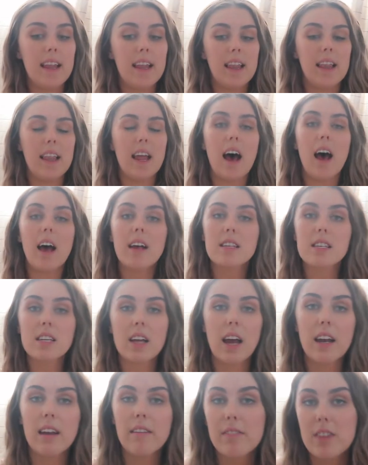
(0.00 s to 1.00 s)
last
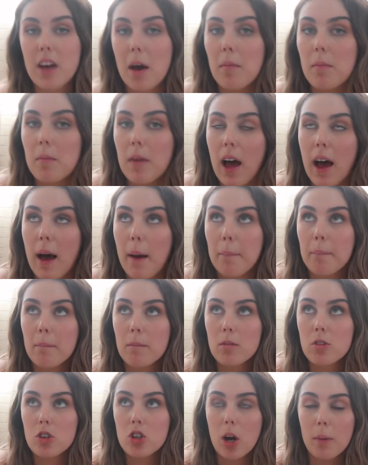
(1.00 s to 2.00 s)
kind
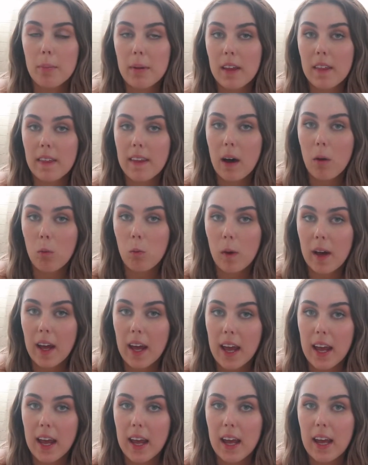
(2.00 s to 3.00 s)
of topic that
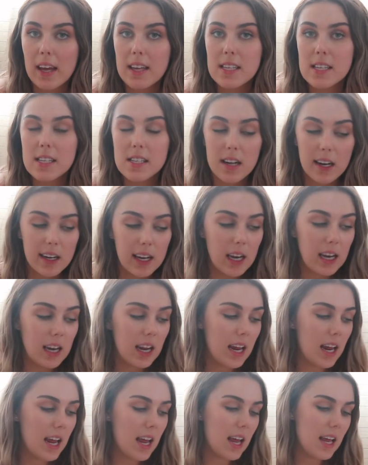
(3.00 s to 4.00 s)
we
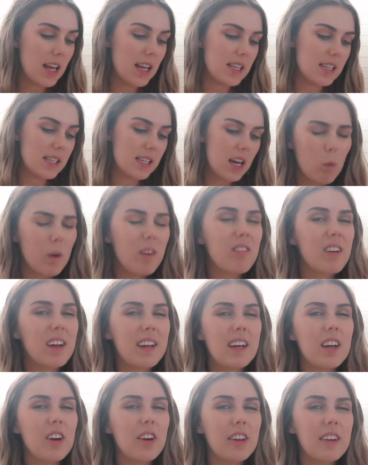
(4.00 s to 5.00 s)
studied is, we
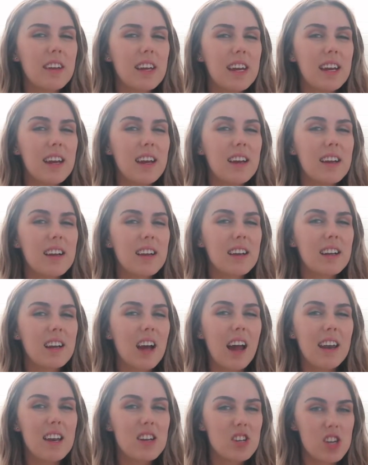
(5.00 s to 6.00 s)
really only
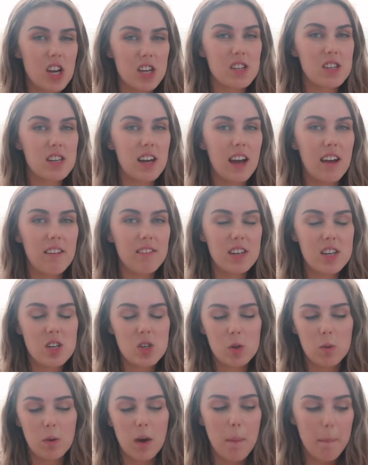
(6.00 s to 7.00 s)
kind of just dived
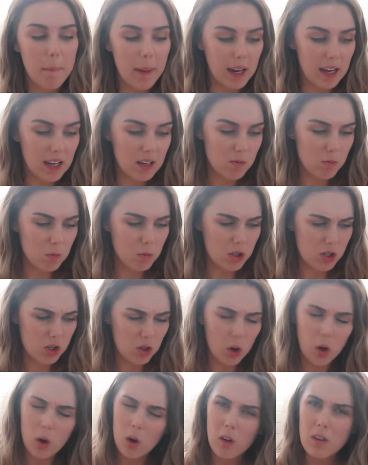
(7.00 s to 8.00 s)
into it, but it was
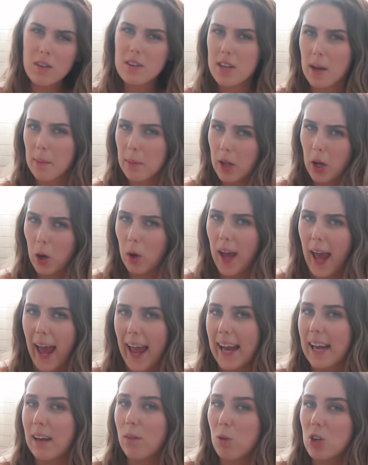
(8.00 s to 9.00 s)
called
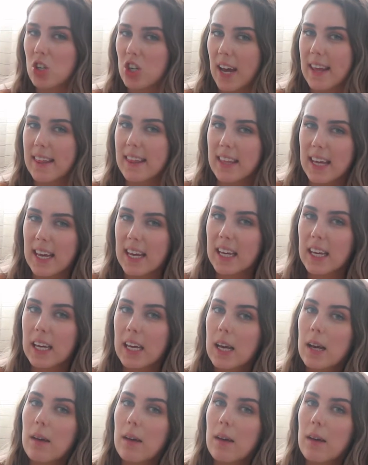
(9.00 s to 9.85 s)
008, which I think